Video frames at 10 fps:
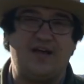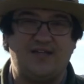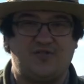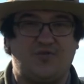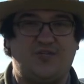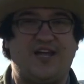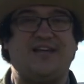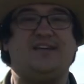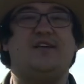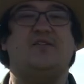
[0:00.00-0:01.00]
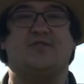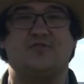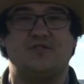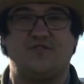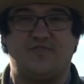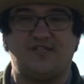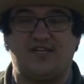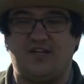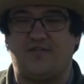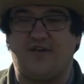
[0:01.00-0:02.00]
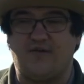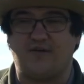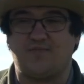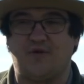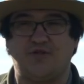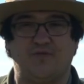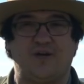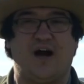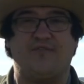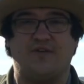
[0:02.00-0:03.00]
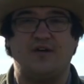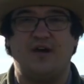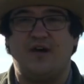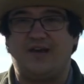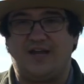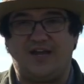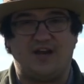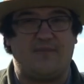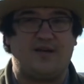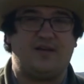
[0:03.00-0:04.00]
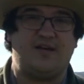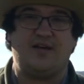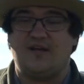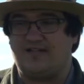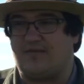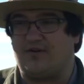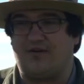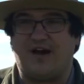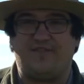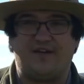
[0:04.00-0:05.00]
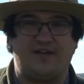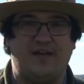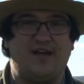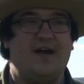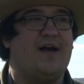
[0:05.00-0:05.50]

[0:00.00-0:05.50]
It's going to take years for the city of Fredericksburg to recover economically, demographically,